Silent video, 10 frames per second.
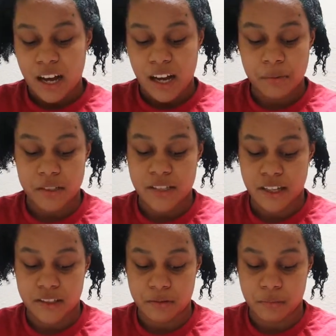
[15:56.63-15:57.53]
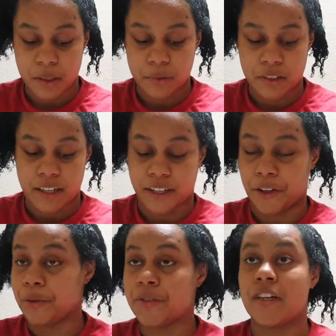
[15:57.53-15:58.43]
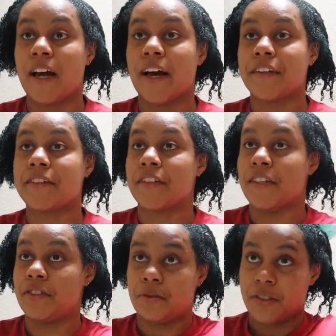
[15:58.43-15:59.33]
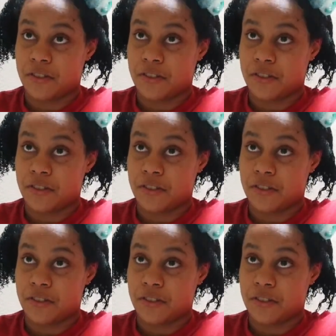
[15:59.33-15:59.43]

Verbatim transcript: I be texting people that I used to text and doing